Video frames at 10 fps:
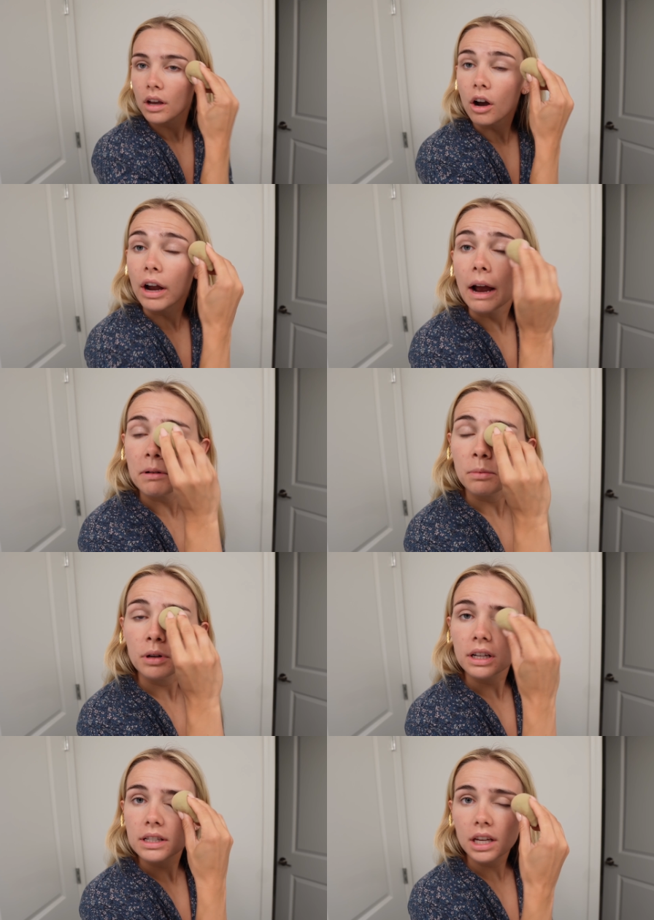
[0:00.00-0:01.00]
Okay, I'm gonna
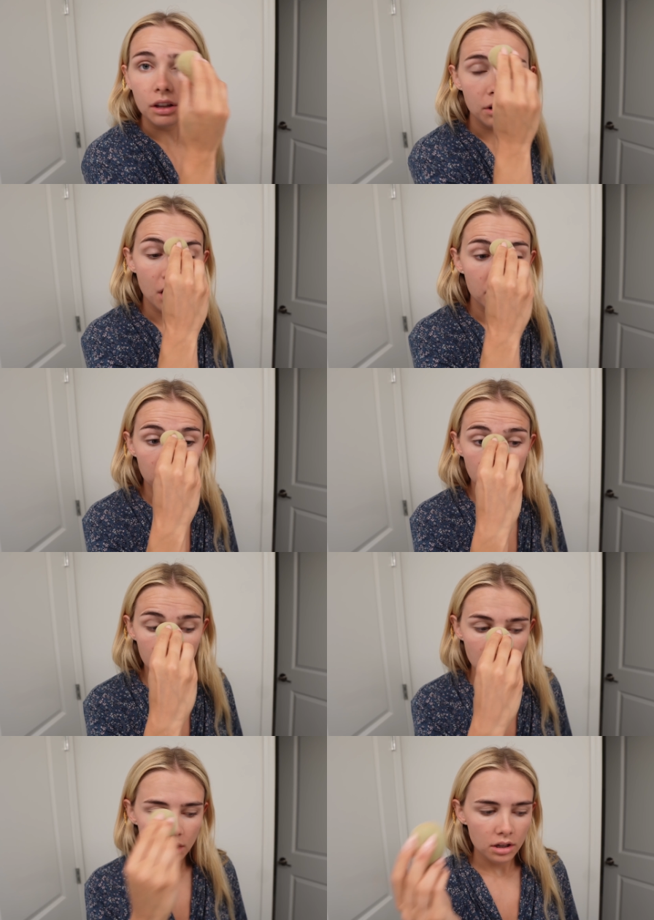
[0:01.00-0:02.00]
put concealer on,
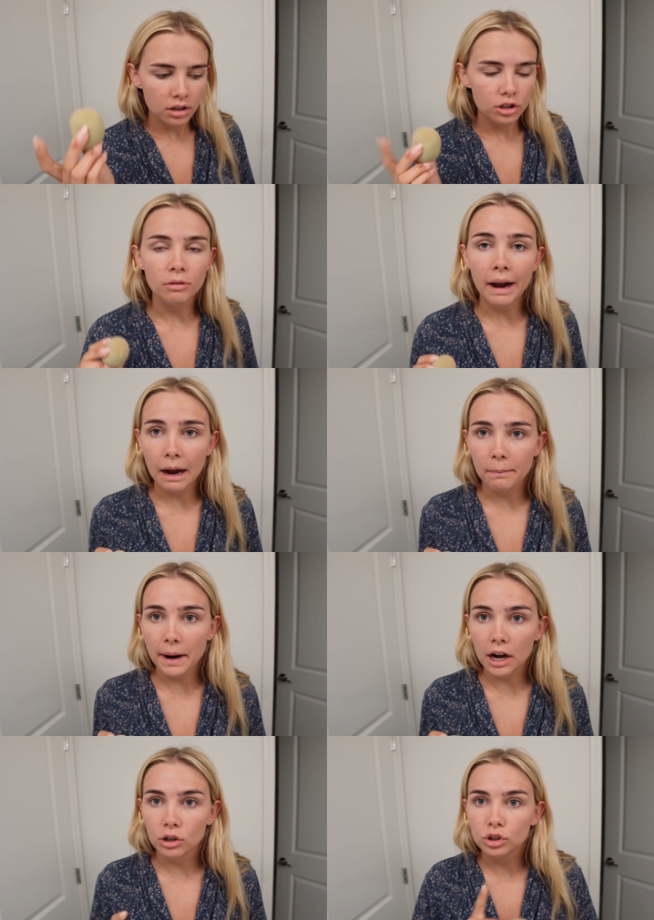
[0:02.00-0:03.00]
do my
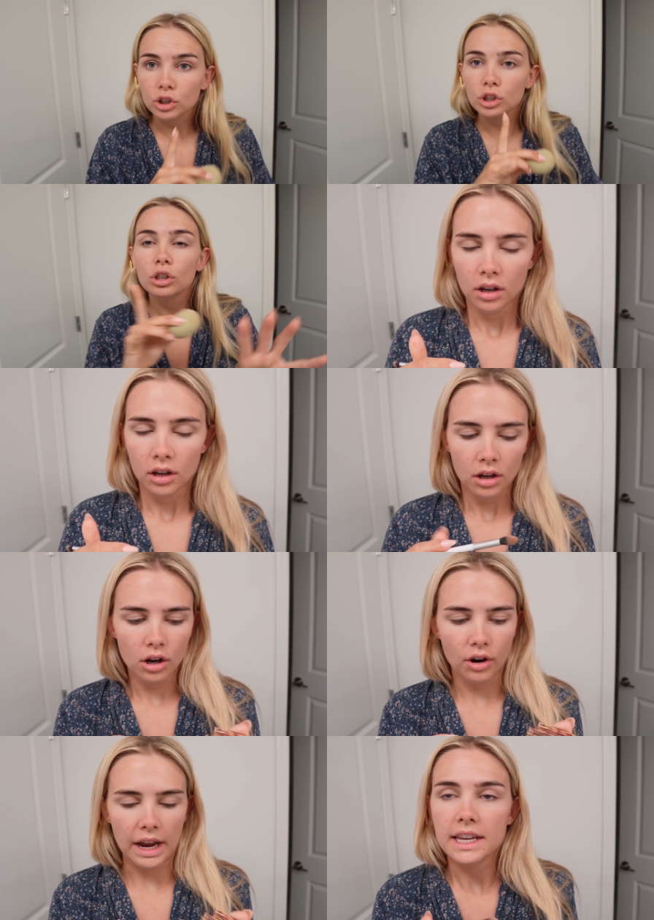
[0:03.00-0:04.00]
eyebrows.
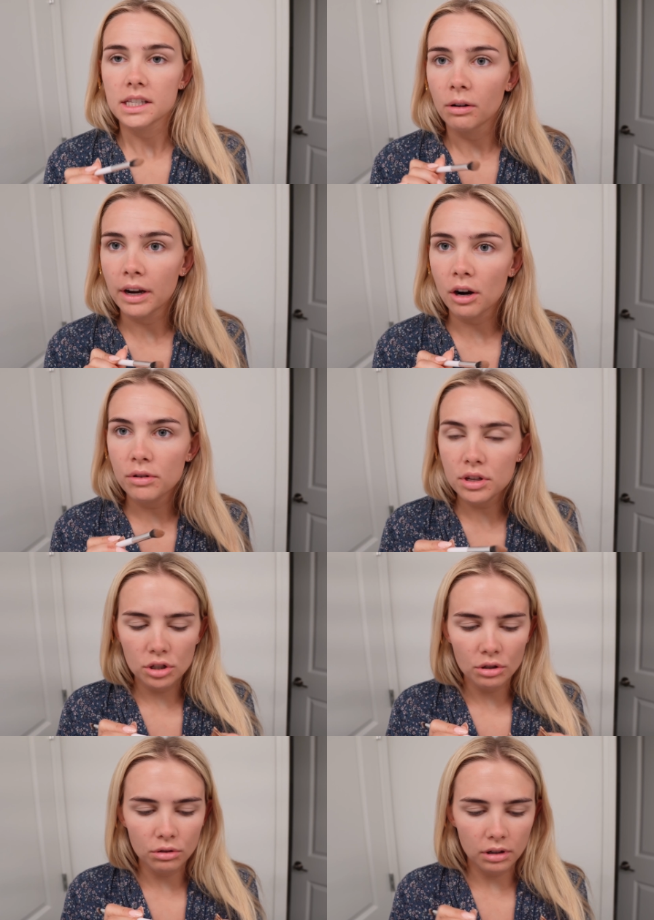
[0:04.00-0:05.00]
Okay, so I always
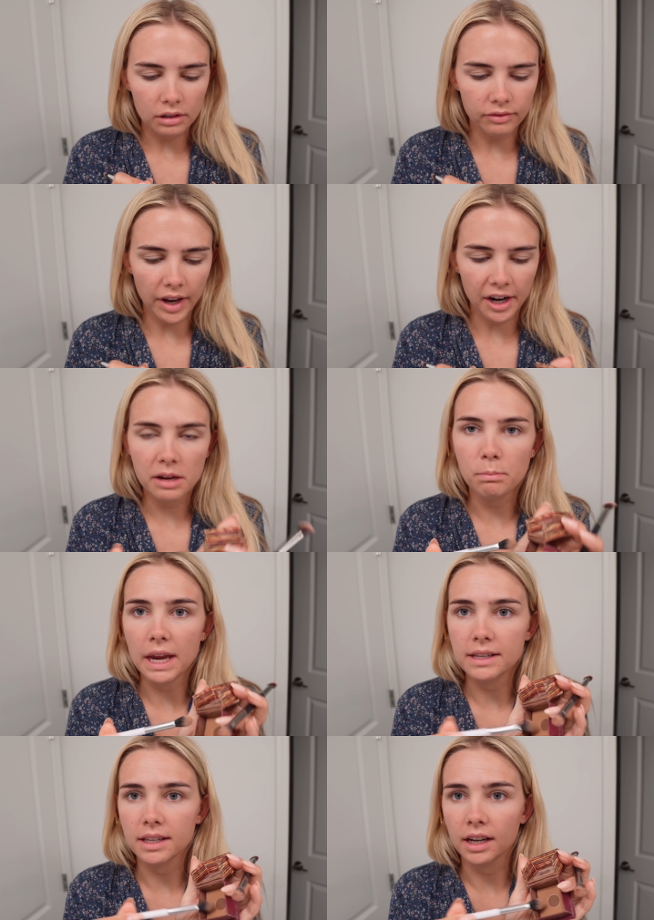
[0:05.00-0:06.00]
do a very
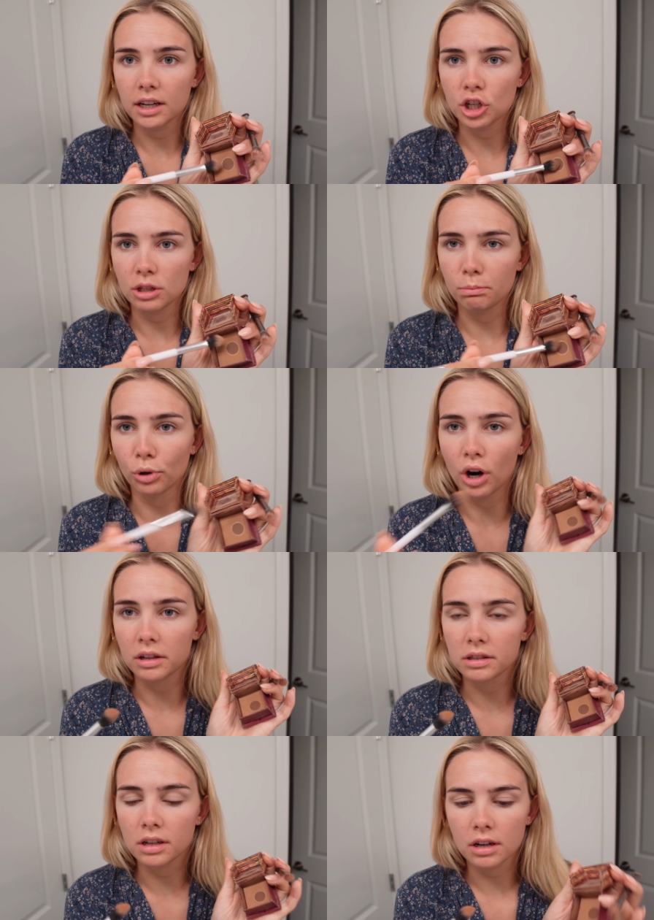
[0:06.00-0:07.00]
basic just
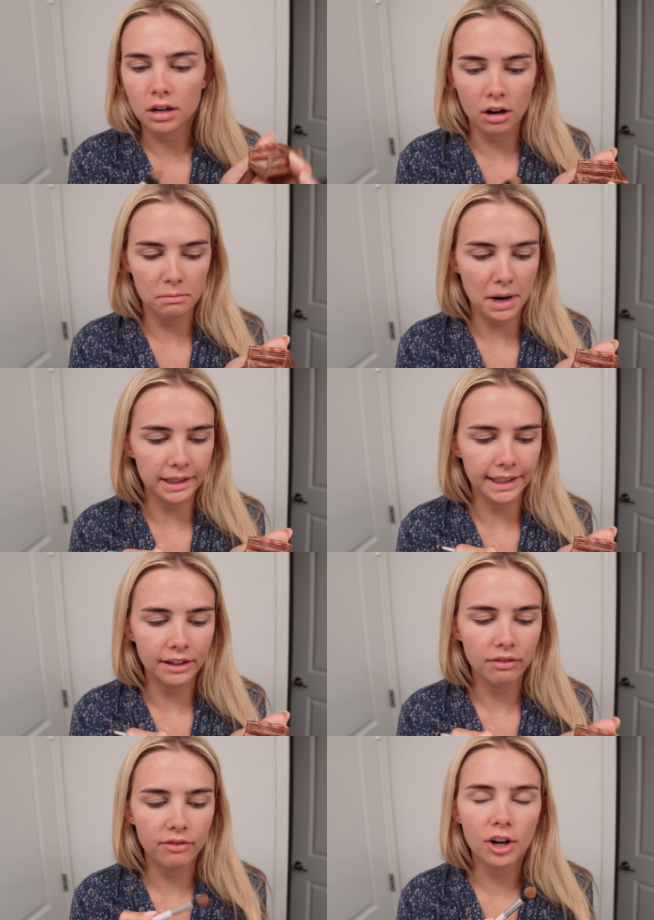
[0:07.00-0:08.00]
bronzer on my
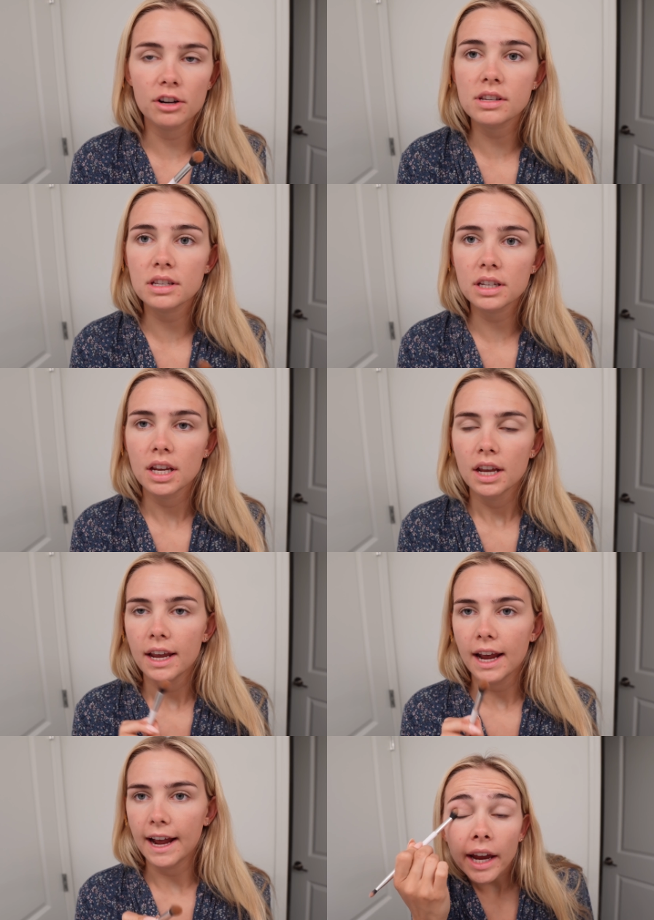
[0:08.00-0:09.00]
lid first,
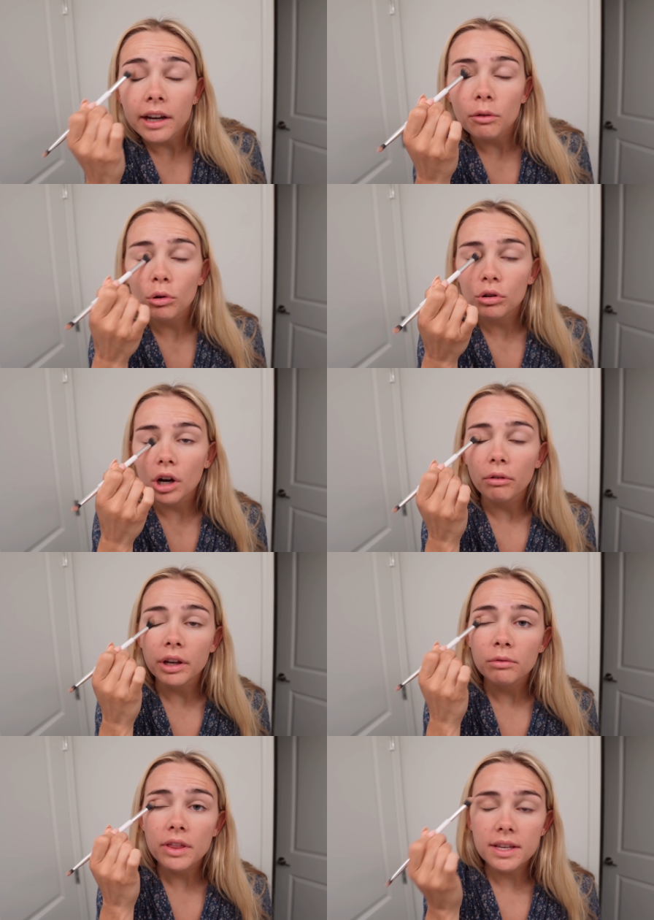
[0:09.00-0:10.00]
and I will go
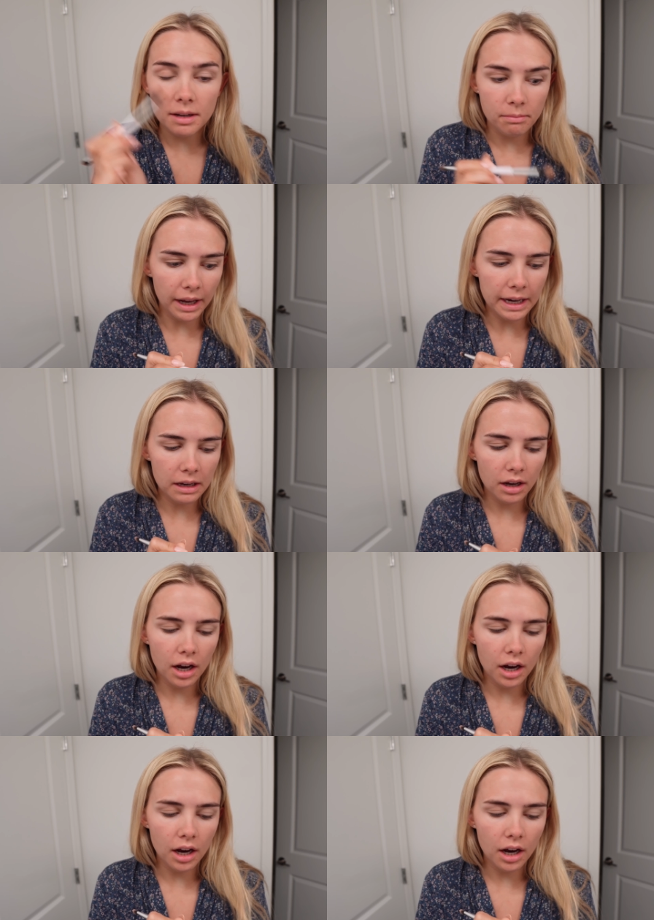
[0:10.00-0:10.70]
in with some like